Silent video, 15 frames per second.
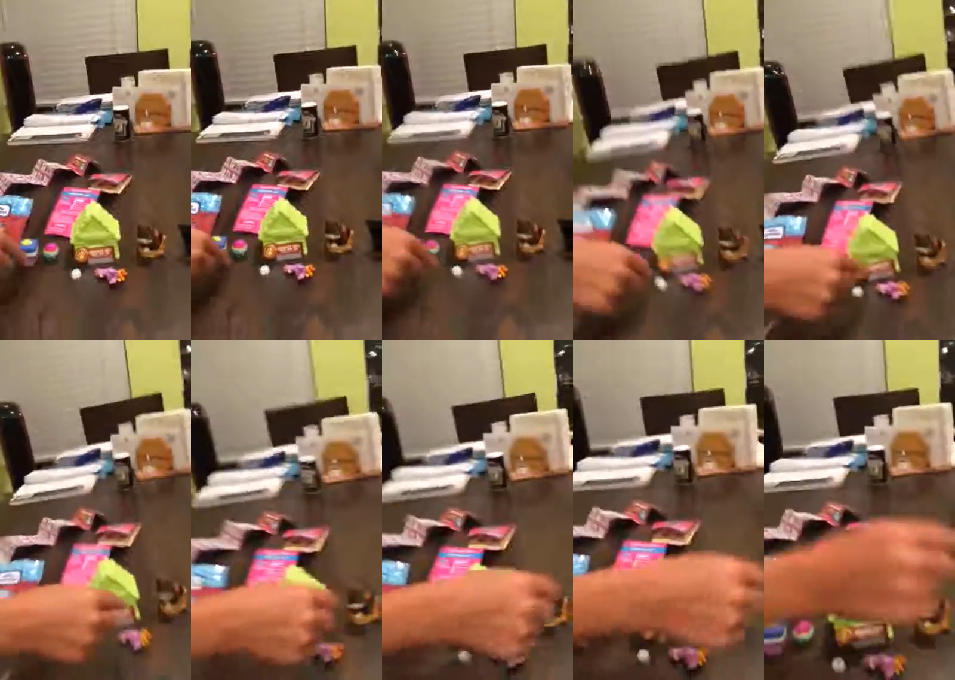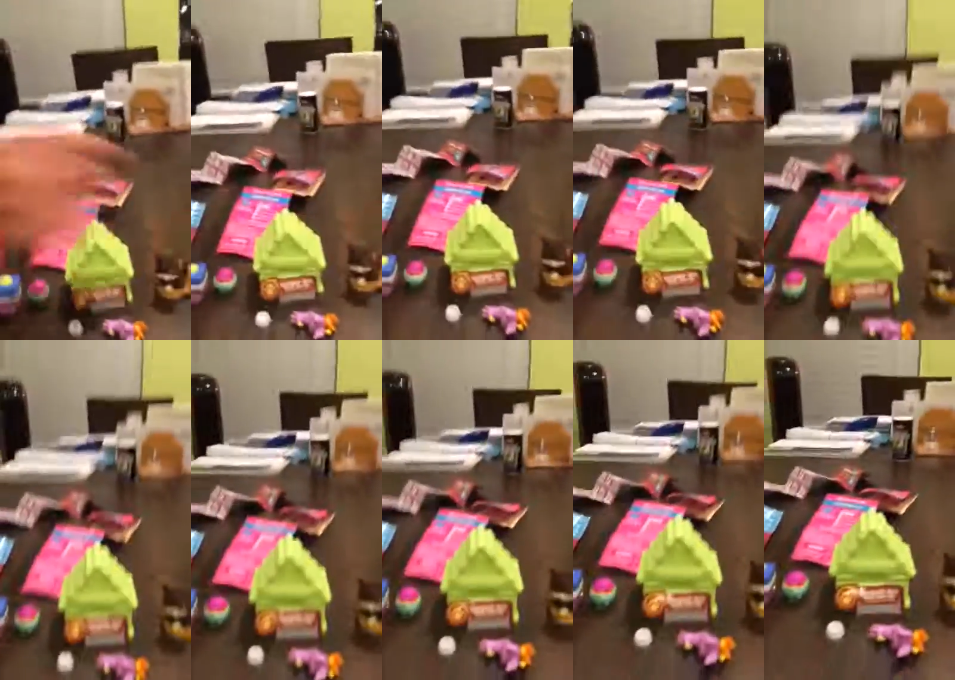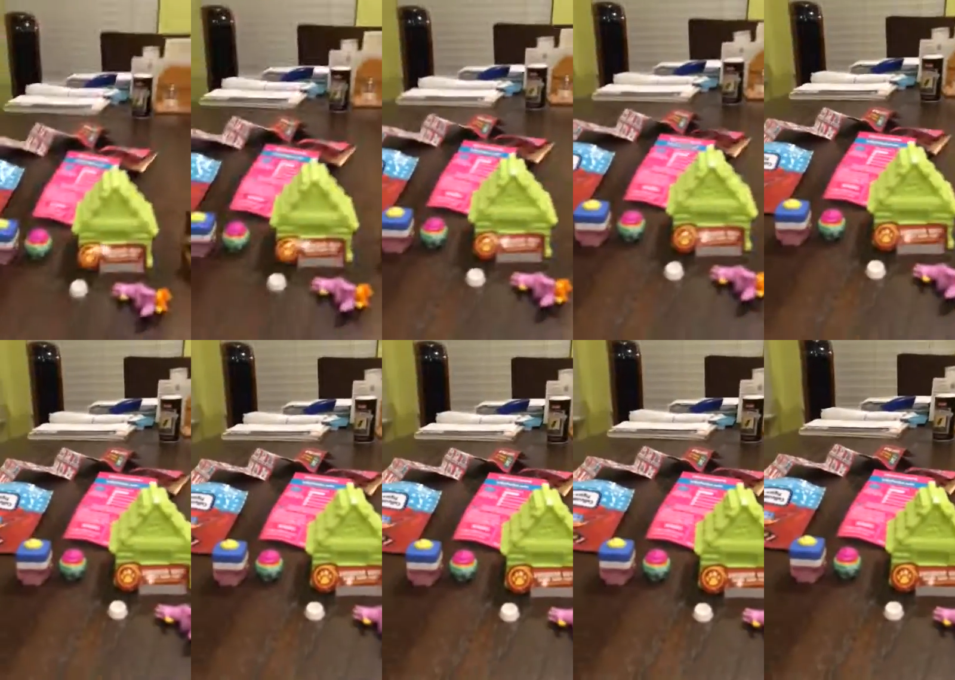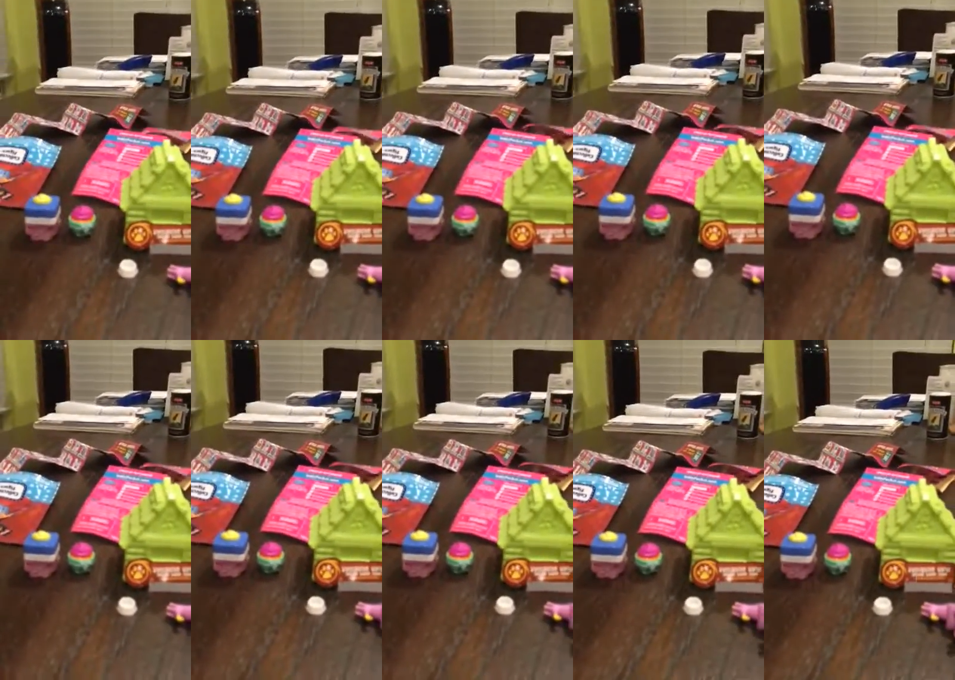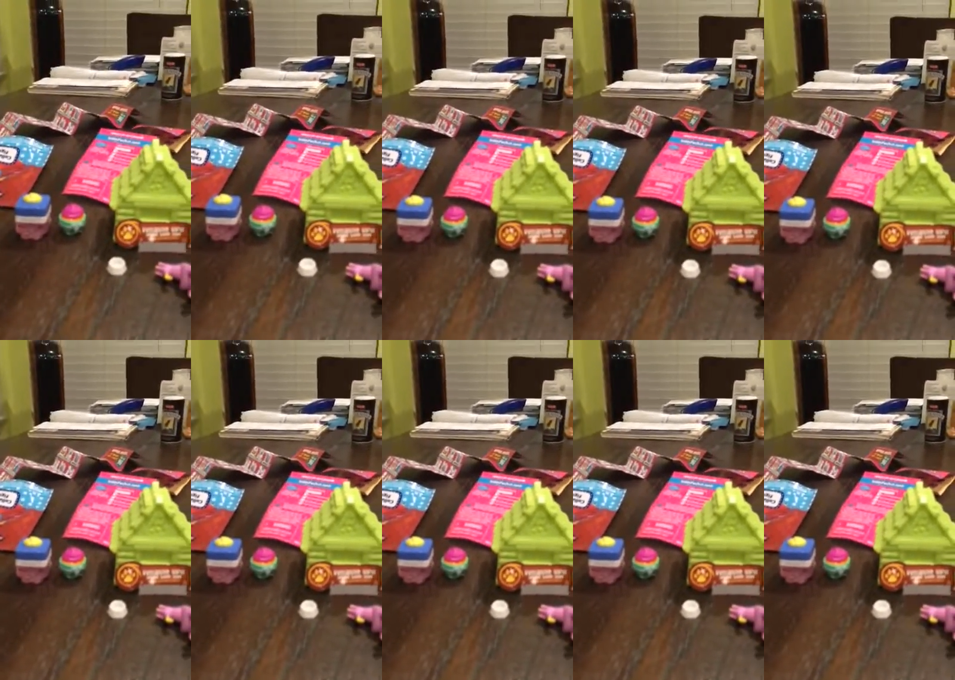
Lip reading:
(no speaker visible)